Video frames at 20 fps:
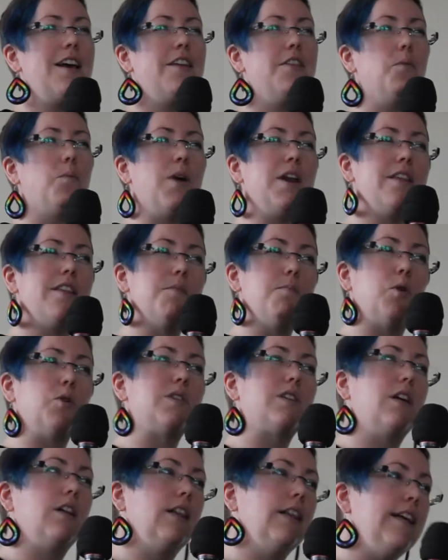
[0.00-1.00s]
and one of the
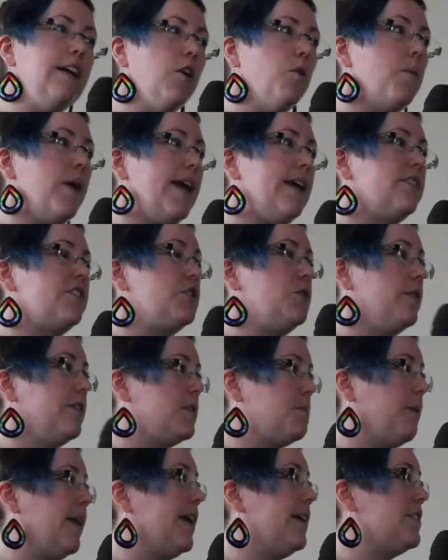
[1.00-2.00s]
most clear ways to
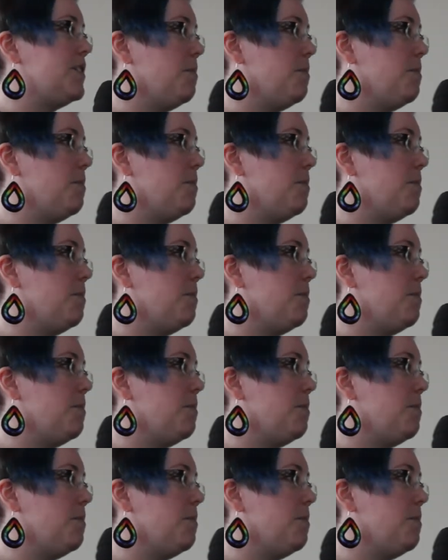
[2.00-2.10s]
explain